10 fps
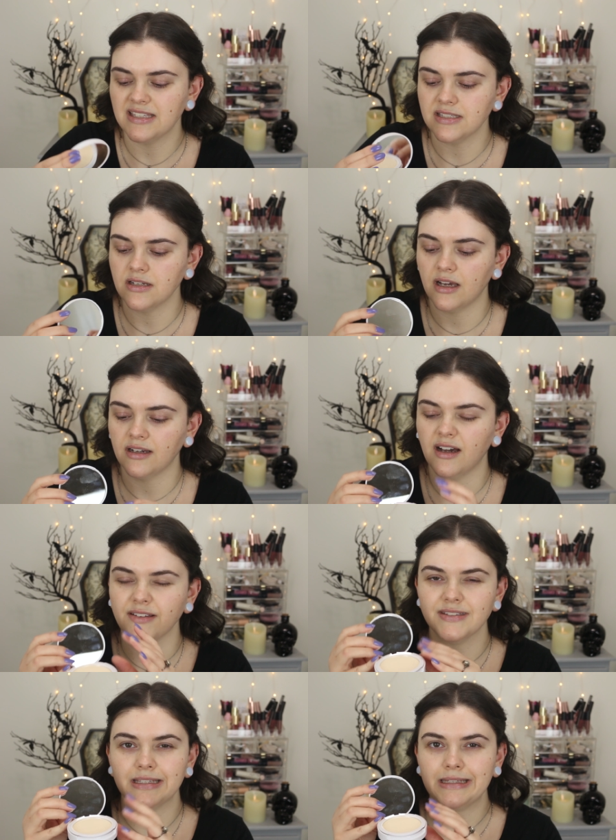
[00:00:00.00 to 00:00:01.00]
it's not
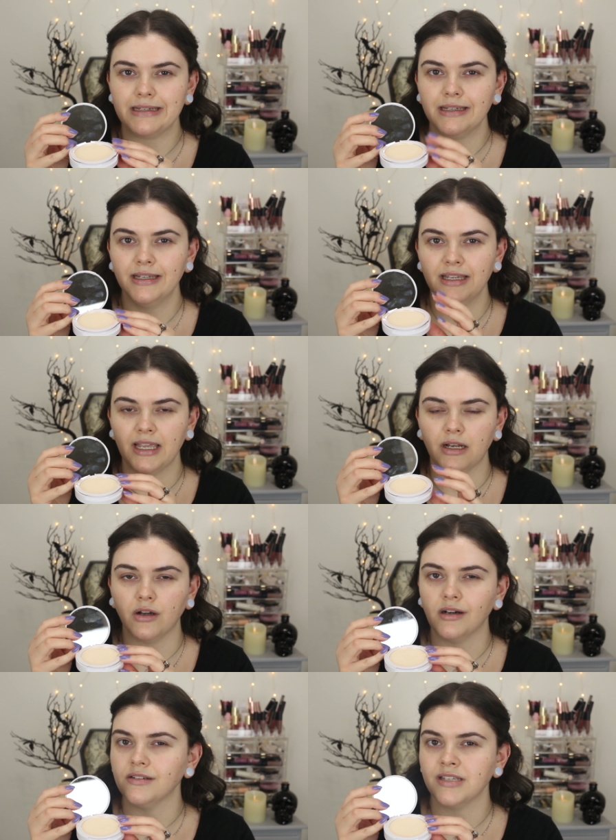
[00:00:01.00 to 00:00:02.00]
constantly in
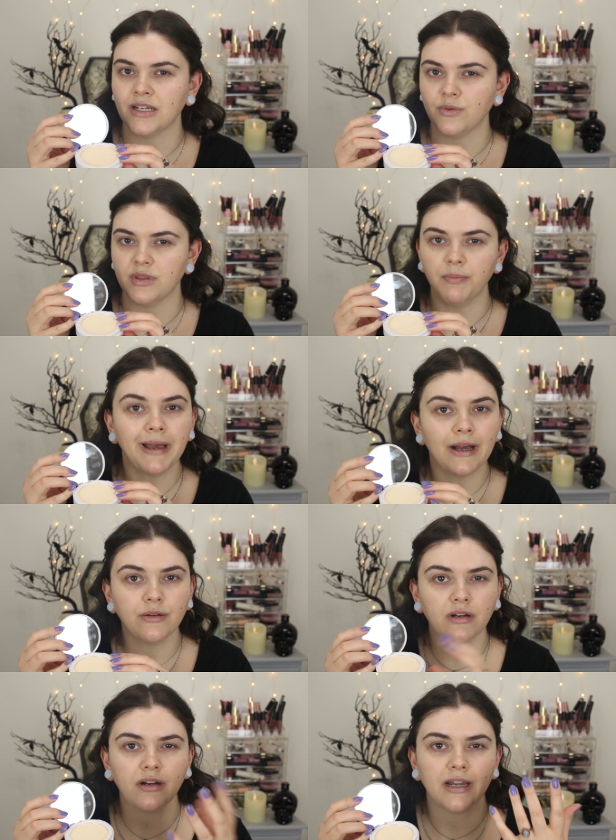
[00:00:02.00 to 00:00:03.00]
contact with the
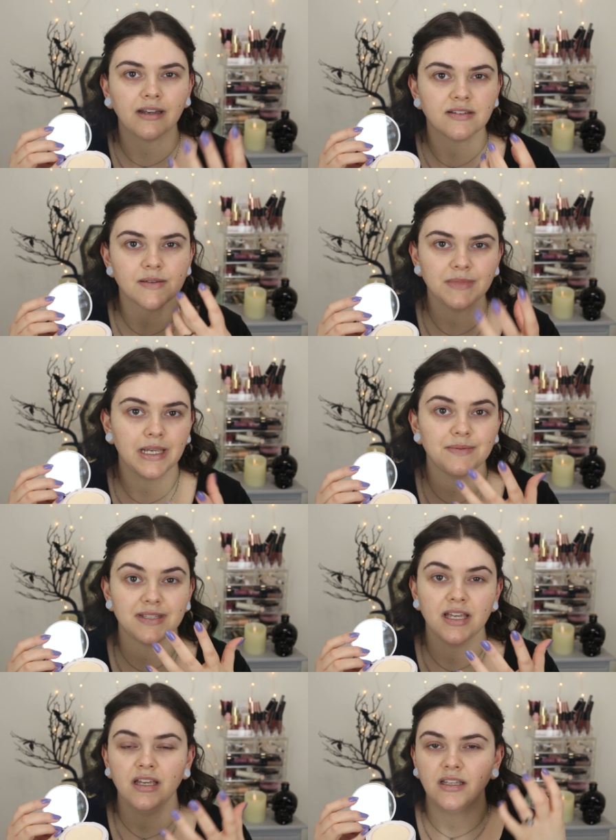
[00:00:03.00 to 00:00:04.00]
powder, and
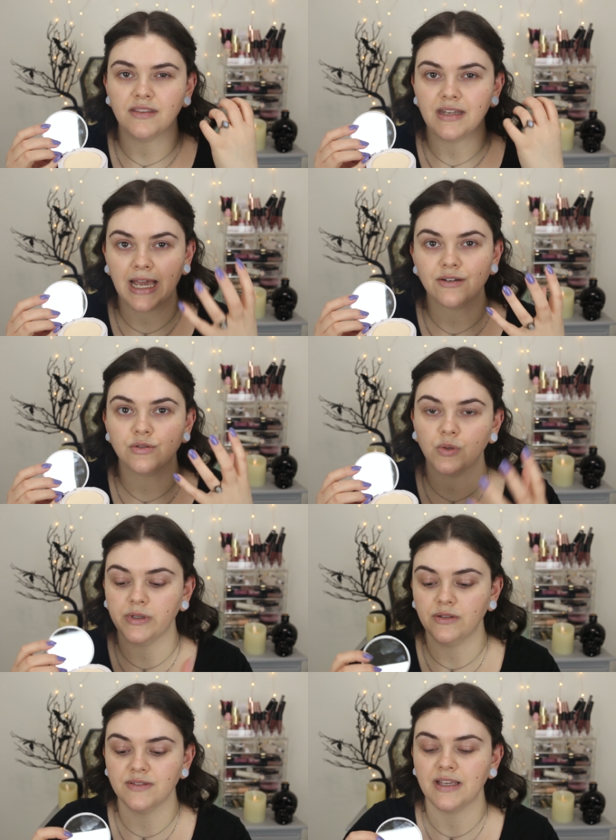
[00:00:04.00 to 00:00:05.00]
sometimes natural
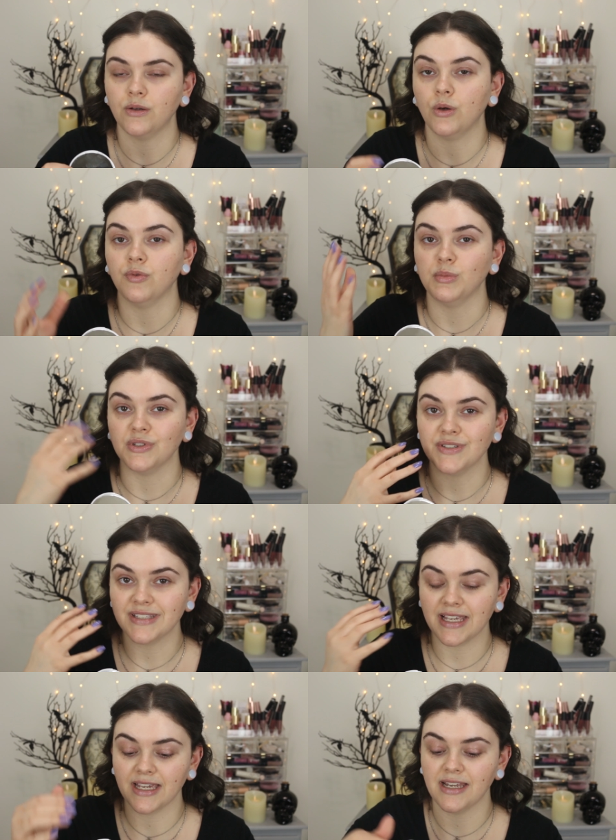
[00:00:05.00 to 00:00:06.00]
oils that go from your
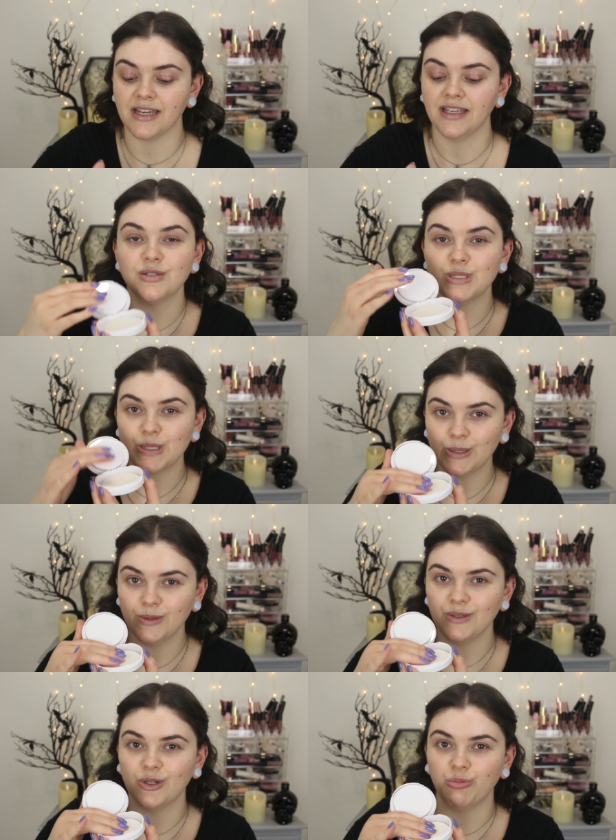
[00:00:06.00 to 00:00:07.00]
skin
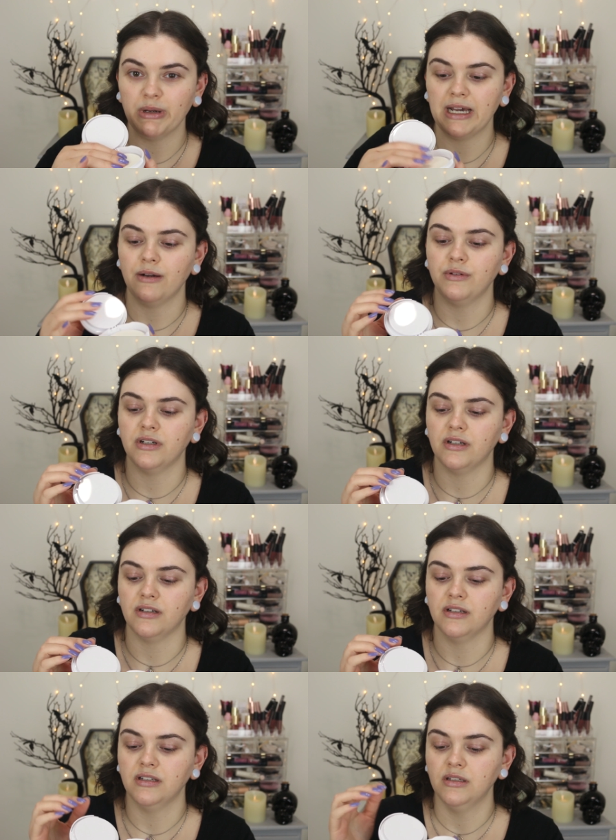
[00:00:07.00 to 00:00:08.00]
to your
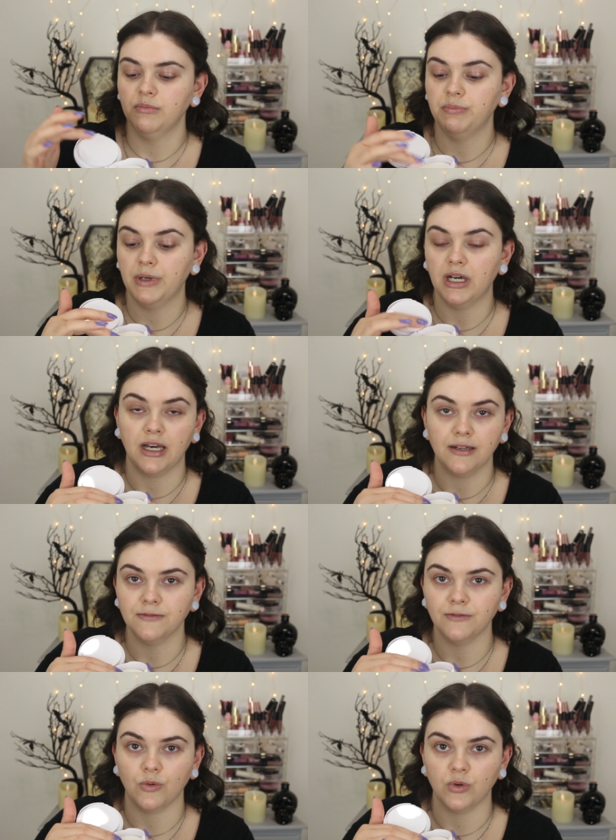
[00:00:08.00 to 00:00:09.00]
powder
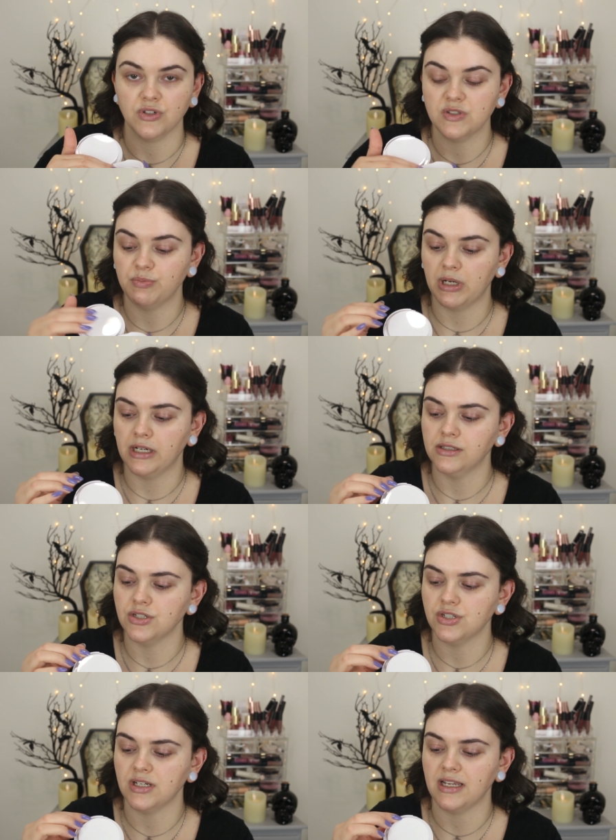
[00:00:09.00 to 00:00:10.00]
puff or
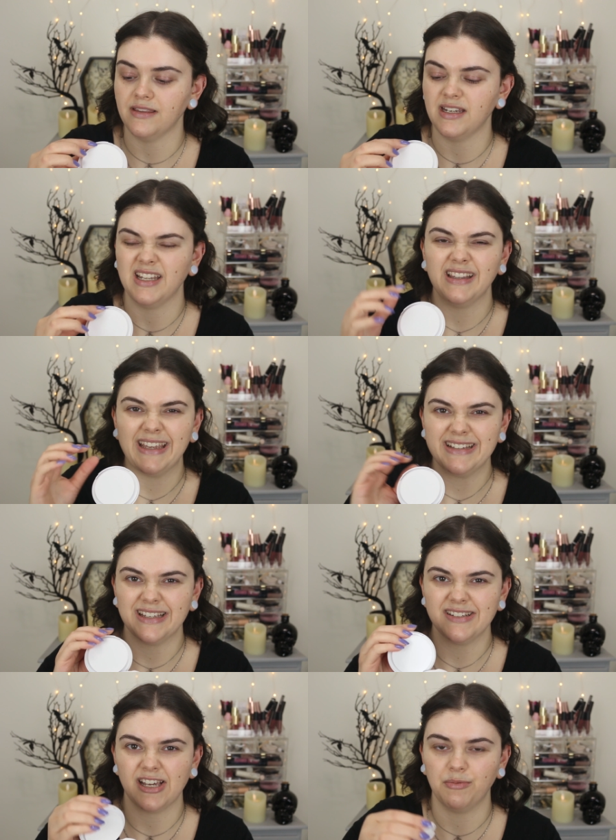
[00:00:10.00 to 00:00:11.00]
sponge and then it lays
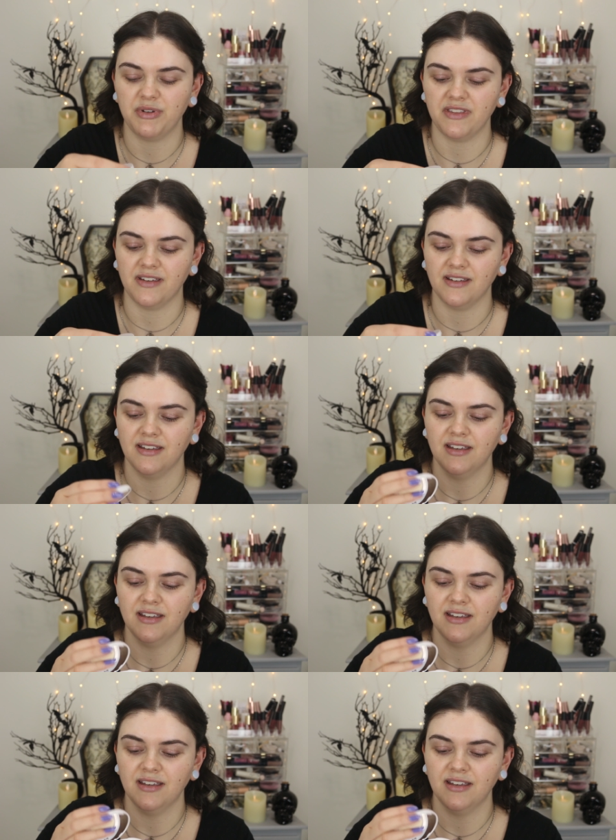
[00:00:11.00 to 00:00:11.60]
on top of the